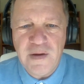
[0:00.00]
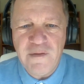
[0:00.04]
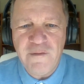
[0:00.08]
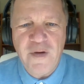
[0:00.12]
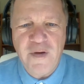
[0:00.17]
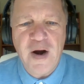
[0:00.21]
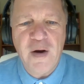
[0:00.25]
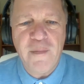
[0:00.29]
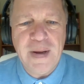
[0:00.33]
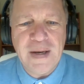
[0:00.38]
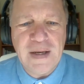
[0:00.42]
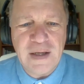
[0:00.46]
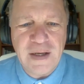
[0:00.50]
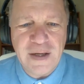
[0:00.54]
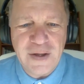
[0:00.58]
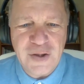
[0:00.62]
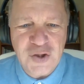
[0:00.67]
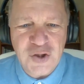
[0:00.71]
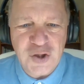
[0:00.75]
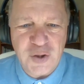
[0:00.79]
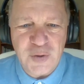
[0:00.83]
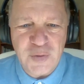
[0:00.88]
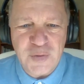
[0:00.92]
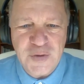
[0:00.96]
environmental
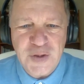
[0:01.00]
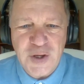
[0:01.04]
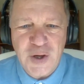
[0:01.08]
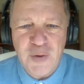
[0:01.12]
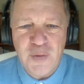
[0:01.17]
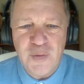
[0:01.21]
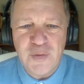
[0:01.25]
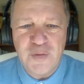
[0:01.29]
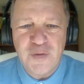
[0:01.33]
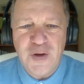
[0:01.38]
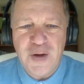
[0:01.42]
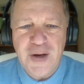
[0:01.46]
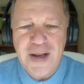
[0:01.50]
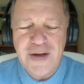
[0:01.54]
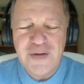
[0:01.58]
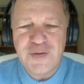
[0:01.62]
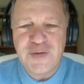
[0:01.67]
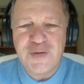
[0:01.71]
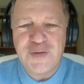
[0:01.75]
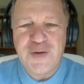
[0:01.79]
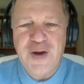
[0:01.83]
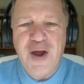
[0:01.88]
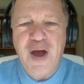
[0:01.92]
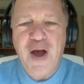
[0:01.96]
issues. So
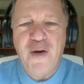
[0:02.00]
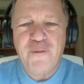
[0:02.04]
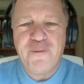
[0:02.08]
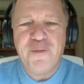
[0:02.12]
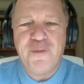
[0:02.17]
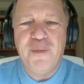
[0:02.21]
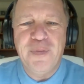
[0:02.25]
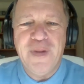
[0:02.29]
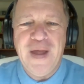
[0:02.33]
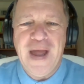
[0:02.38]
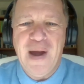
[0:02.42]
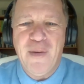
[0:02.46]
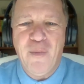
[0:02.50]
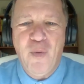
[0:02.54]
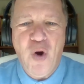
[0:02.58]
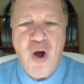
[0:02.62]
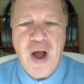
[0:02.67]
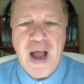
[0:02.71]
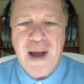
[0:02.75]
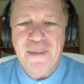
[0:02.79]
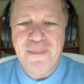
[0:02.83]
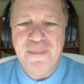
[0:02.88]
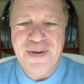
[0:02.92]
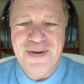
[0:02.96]
let's start from there.
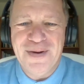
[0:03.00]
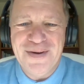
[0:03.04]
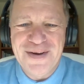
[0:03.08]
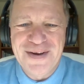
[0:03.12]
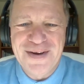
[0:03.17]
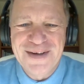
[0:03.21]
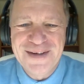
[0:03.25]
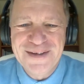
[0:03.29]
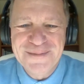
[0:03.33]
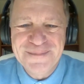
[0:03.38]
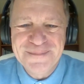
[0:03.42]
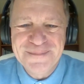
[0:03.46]
What happened?